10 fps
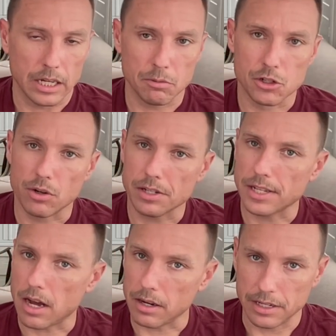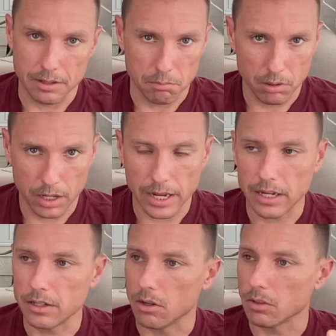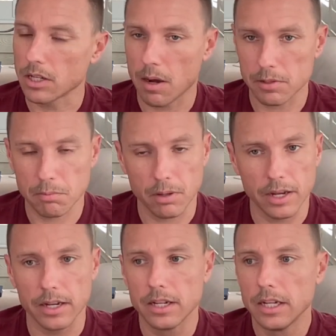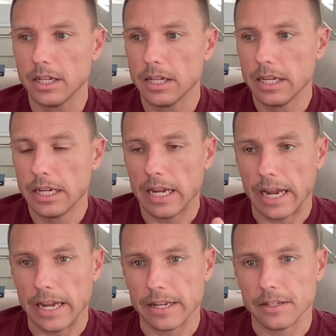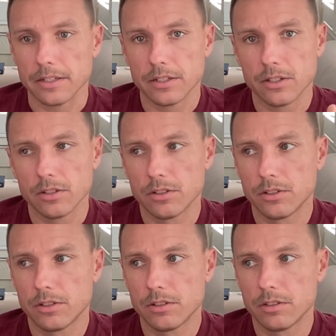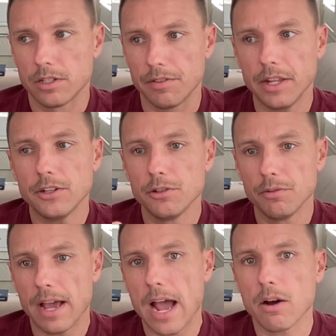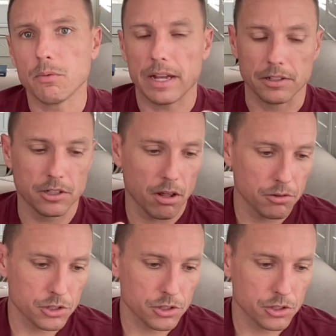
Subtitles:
was dressed out. He didn't play. Noah Thomas played. And to then do that, we had the tunnel